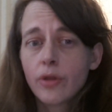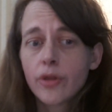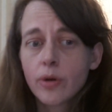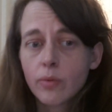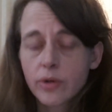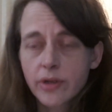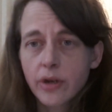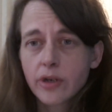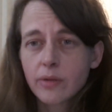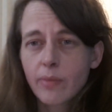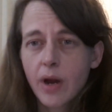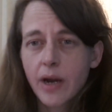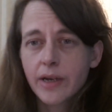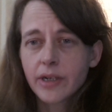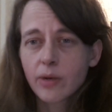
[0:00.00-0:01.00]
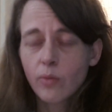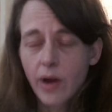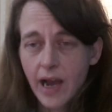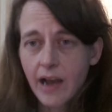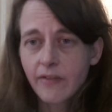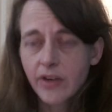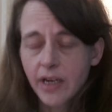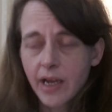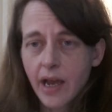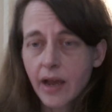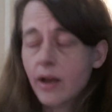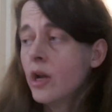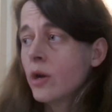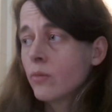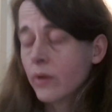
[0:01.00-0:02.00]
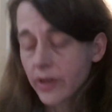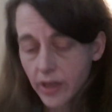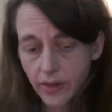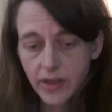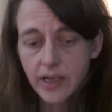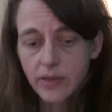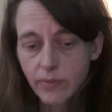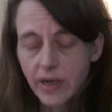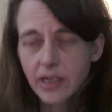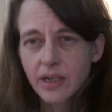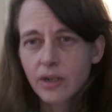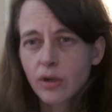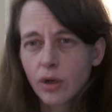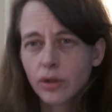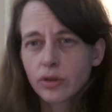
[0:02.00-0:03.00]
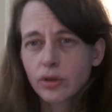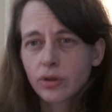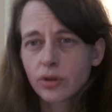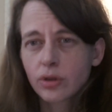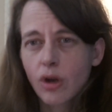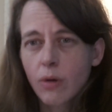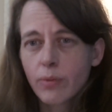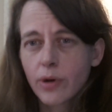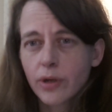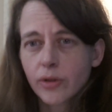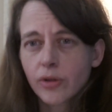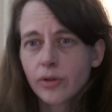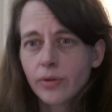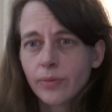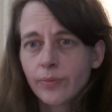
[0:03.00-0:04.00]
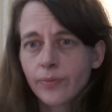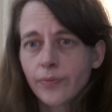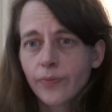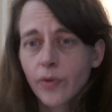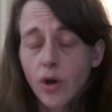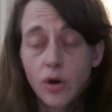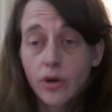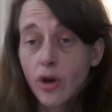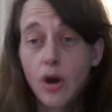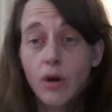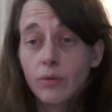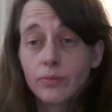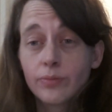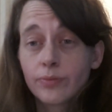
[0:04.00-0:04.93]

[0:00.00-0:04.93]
that was undermined, and we're having it whether these media cultures stop us or not.